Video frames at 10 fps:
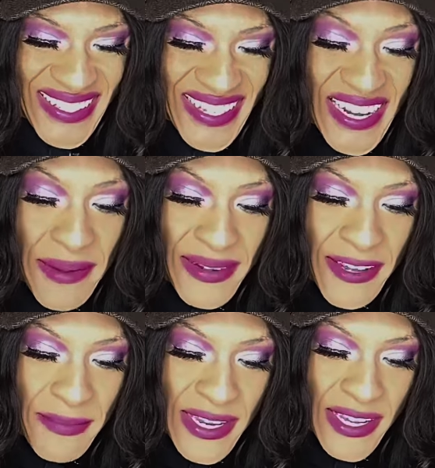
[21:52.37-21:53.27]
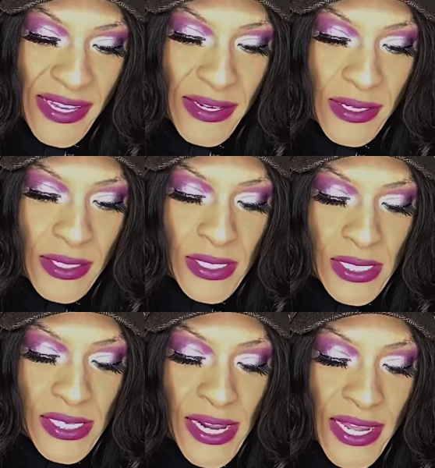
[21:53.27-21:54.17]
And I'm a comedian.
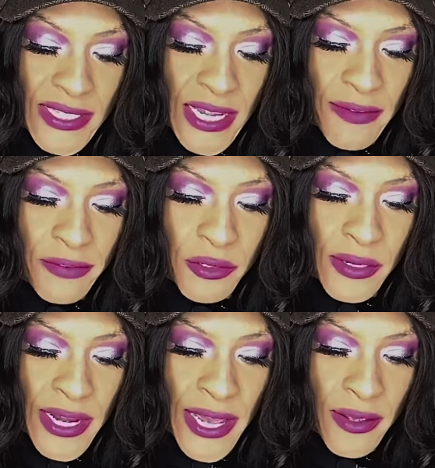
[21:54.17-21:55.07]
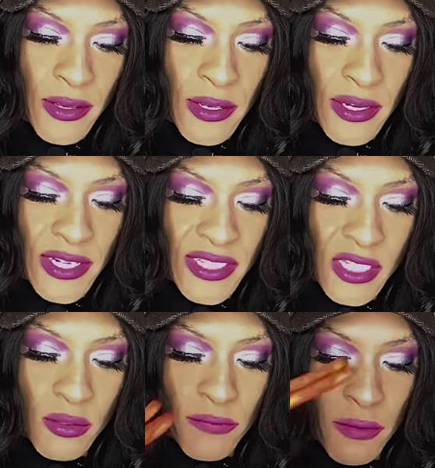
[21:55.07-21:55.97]
I had time for you today because
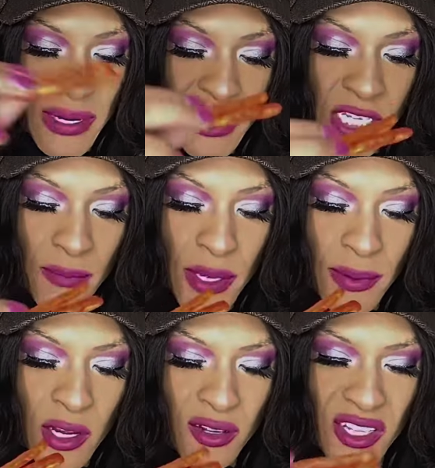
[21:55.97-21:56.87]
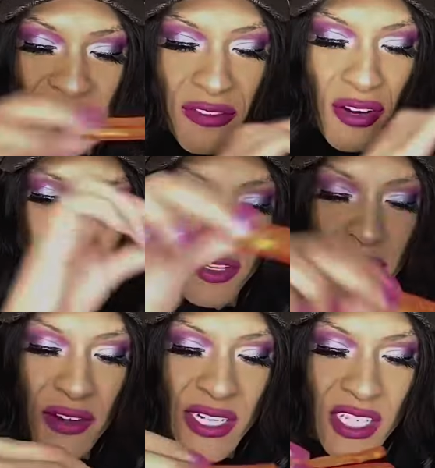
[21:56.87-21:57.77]
this was for my team baby only. If you're
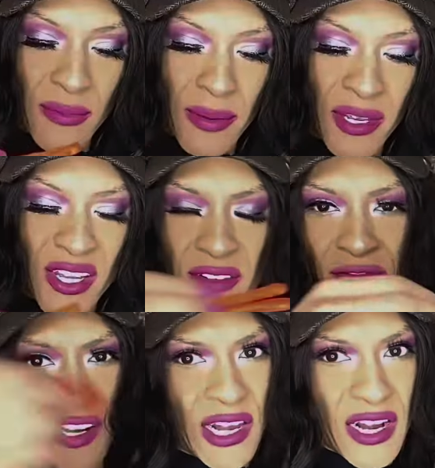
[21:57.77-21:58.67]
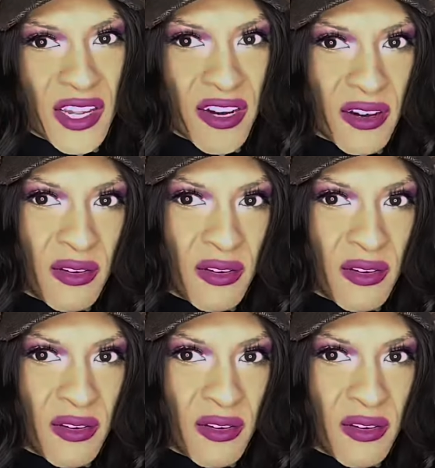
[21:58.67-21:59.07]
not team baby, get the fuck out of here.